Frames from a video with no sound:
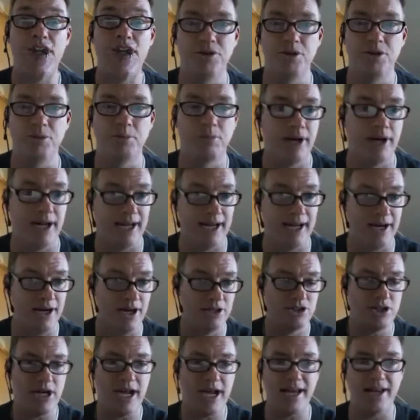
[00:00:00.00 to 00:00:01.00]
brain. And I'll
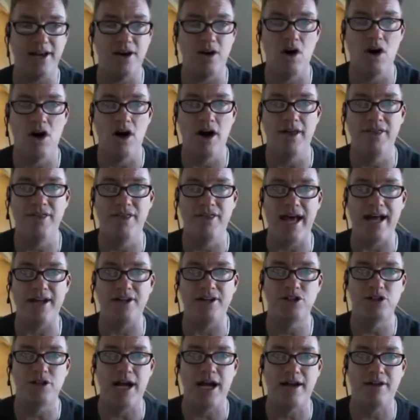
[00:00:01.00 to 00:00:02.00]
drag it on that
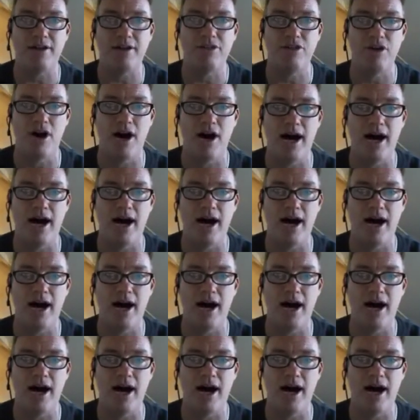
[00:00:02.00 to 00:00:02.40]
Trek thought.